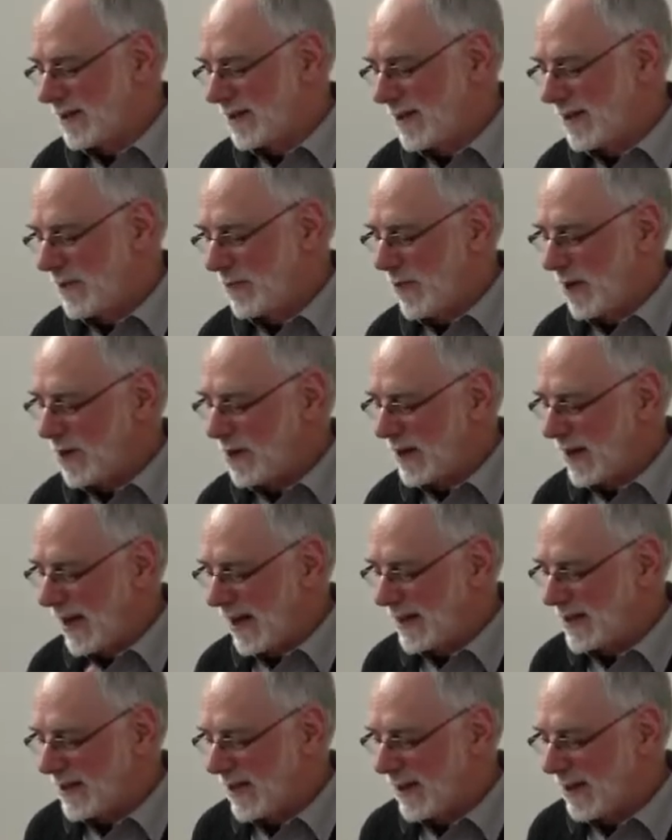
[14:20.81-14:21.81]
As I mentioned
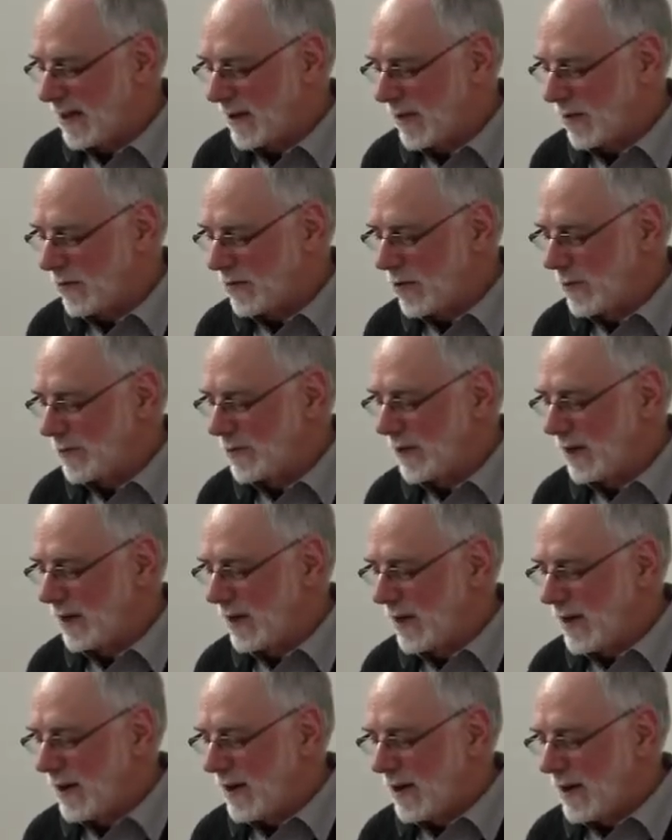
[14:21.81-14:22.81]
last night in our group,
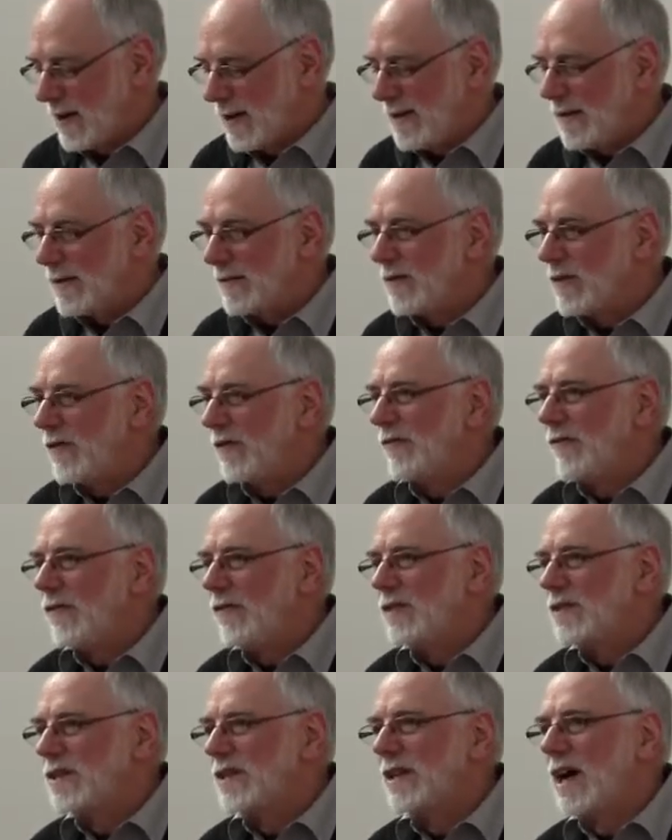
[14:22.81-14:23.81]
the
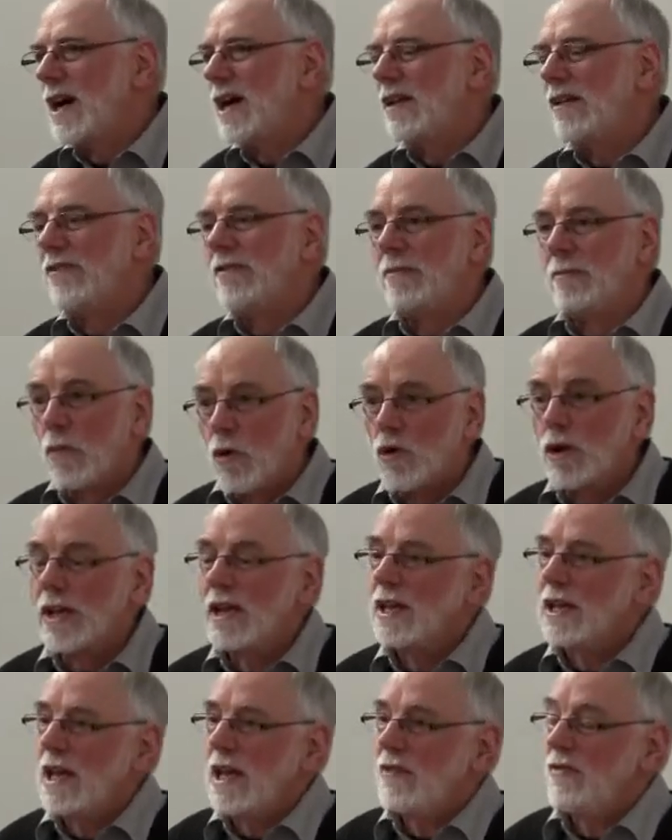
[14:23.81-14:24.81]
style of
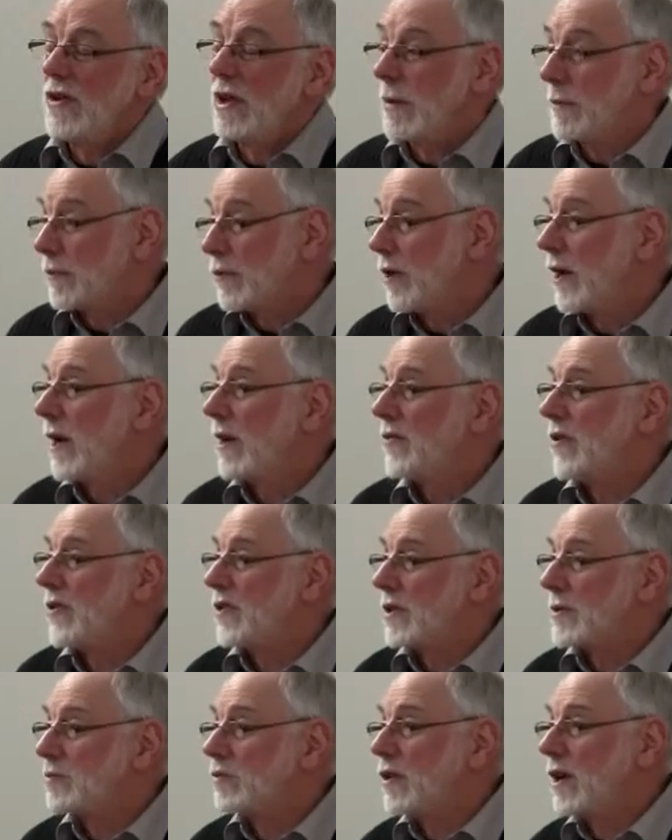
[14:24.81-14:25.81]
morning and evening prayer
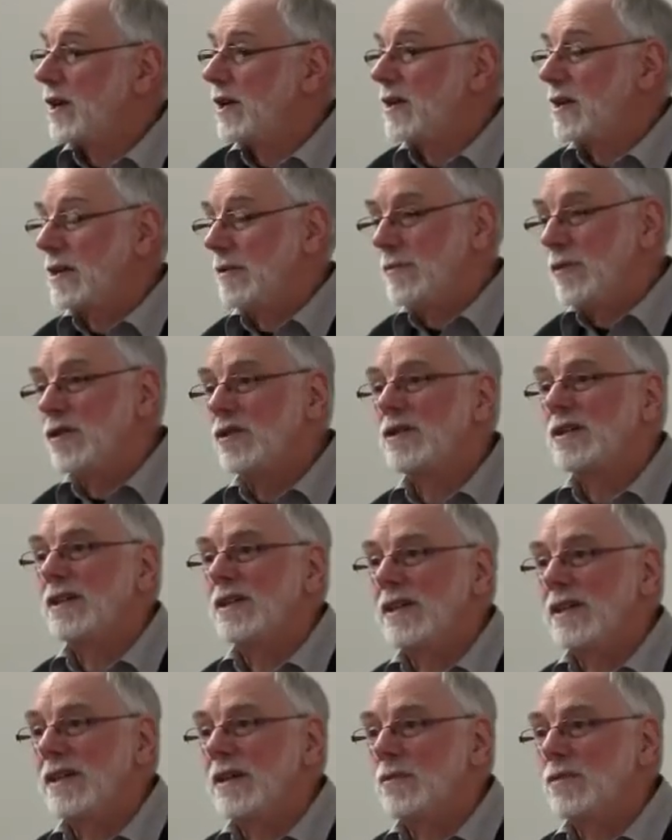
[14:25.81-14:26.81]
that is prayed
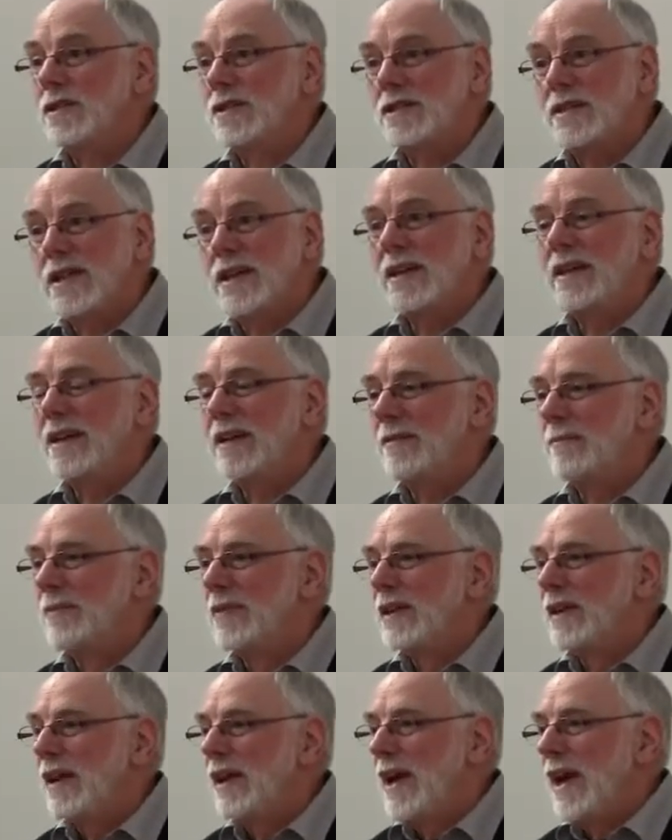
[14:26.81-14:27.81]
communally with
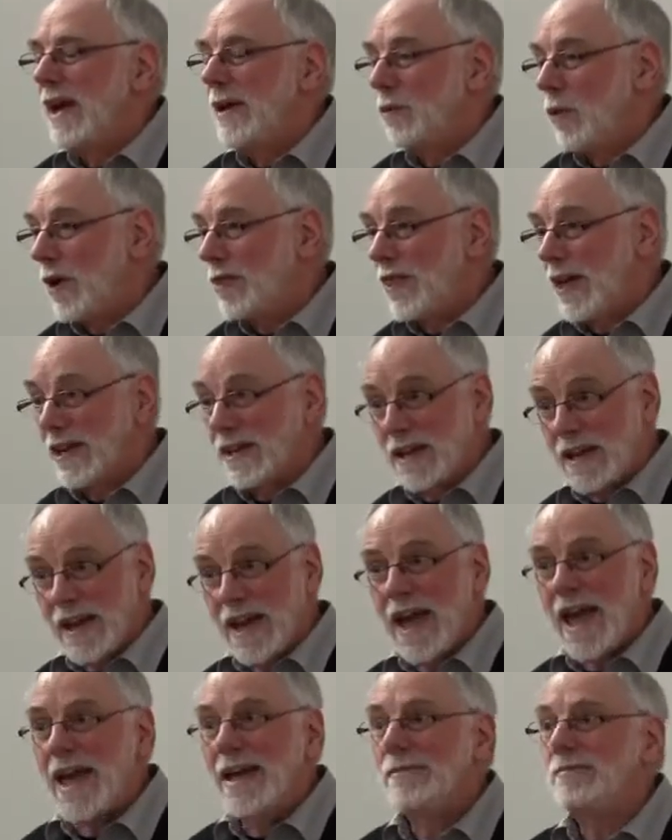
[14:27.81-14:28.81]
singing, and what that
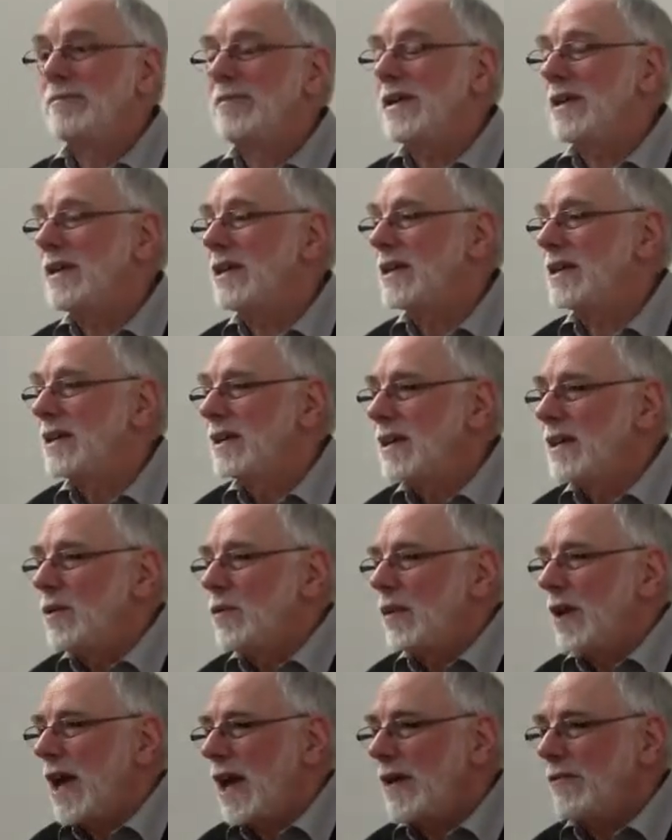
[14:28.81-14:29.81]
can
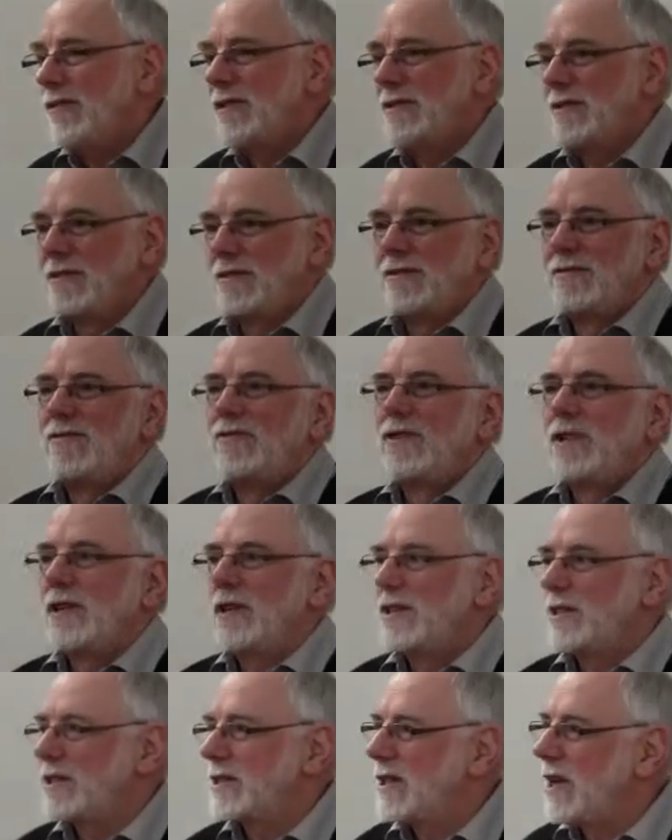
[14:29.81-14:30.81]
be, we haven't
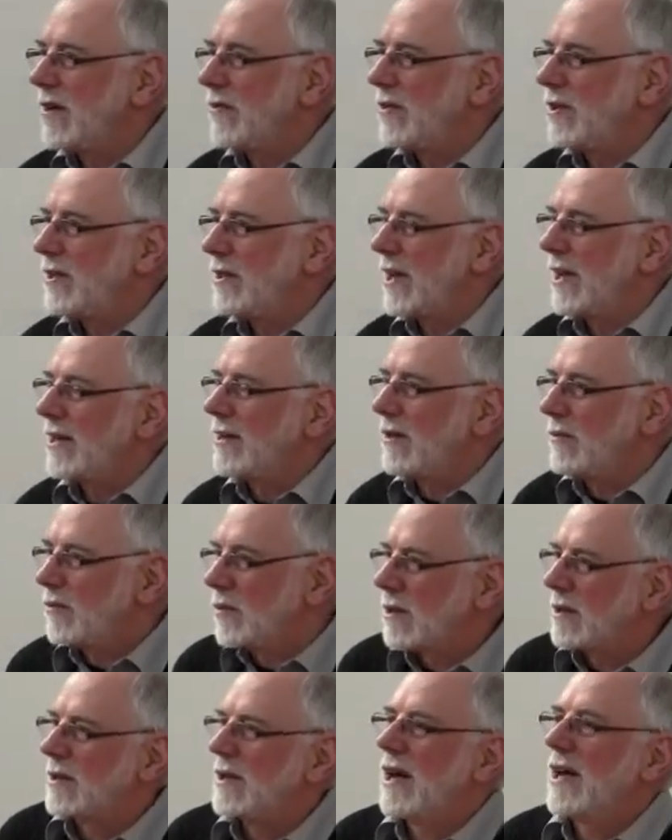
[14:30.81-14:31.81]
fully discovered yet,
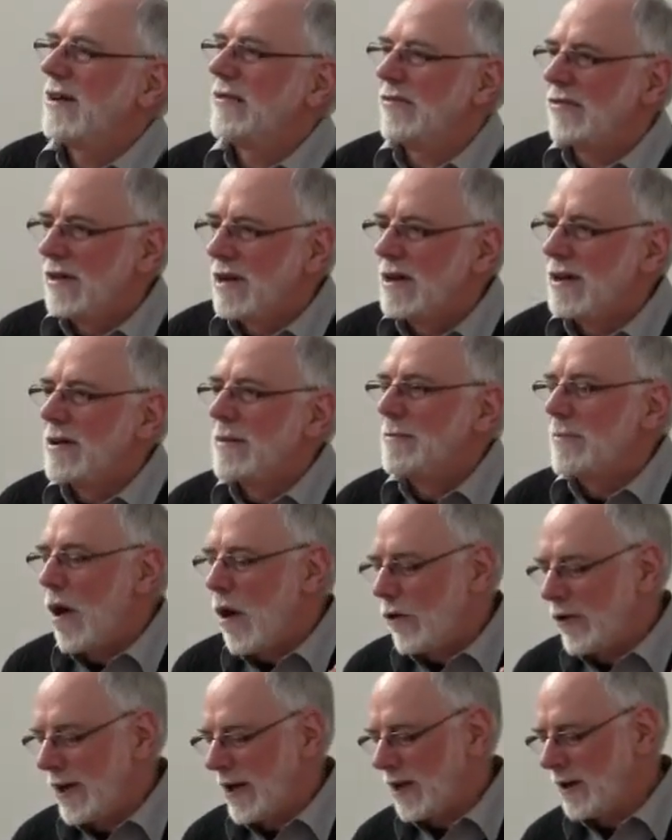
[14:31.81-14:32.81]
and we're kind of
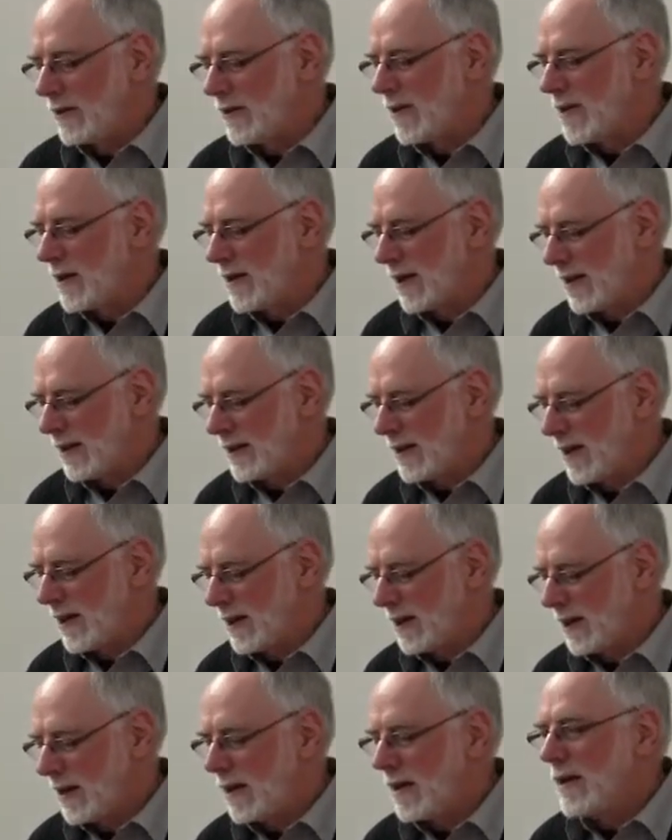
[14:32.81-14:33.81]
poking along at
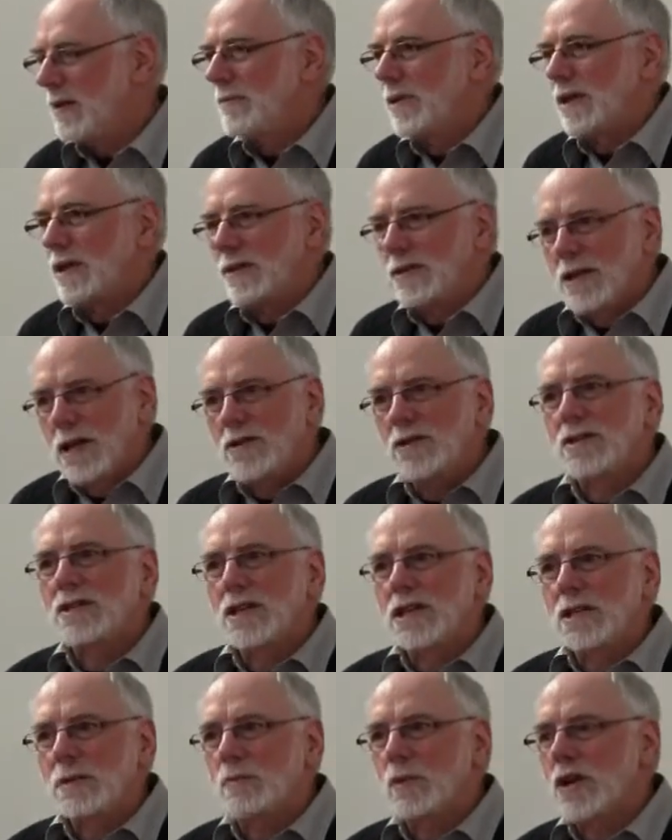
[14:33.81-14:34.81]
that. But there's others'
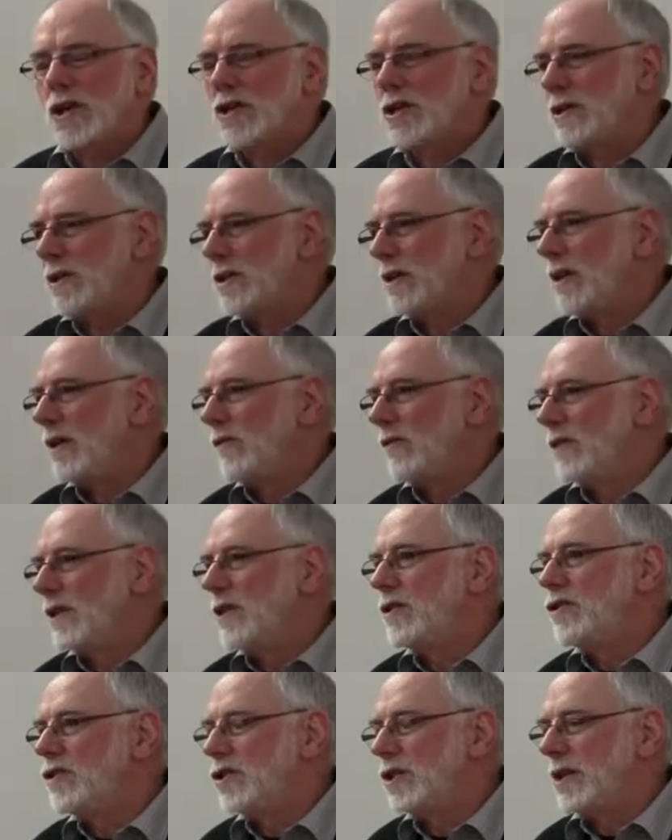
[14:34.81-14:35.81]
expression of
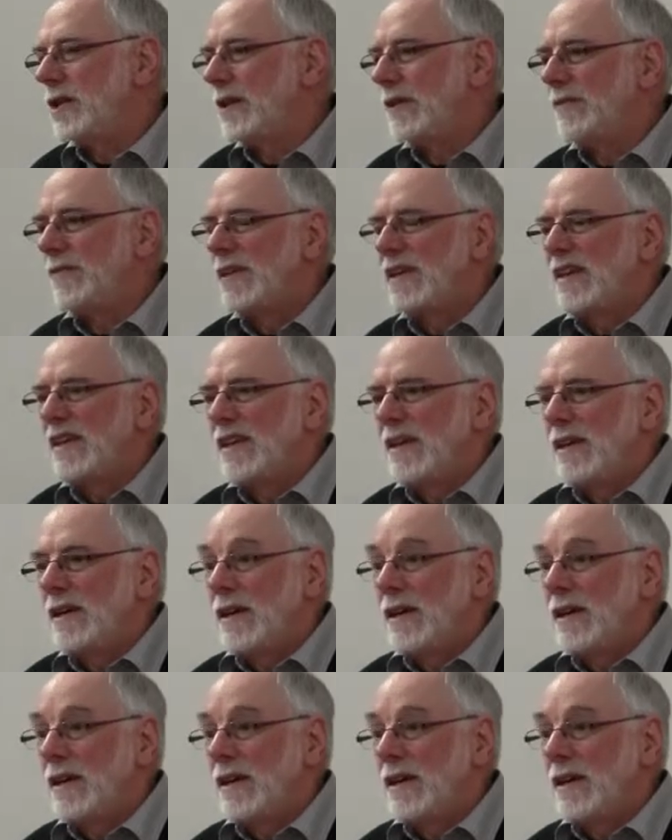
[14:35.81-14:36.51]
liturgy.